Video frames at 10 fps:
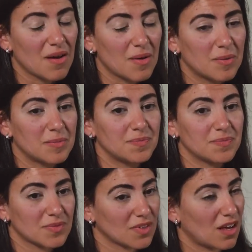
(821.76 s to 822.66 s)

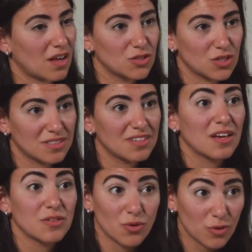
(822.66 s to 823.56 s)

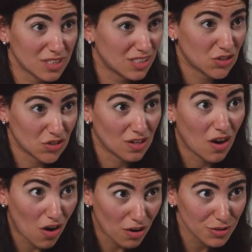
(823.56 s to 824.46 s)
I know it's
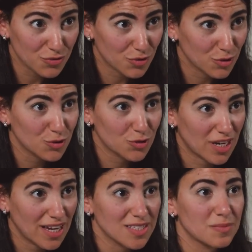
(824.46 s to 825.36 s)
hard for you to
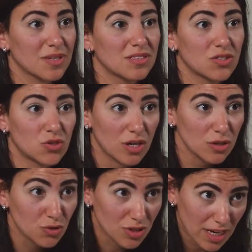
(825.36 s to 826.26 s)
relax, but try
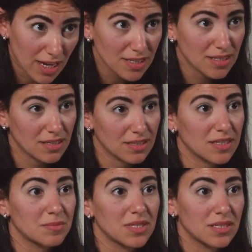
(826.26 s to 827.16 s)
to relax and
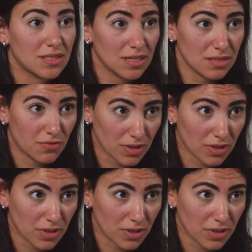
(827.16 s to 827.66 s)
let me take the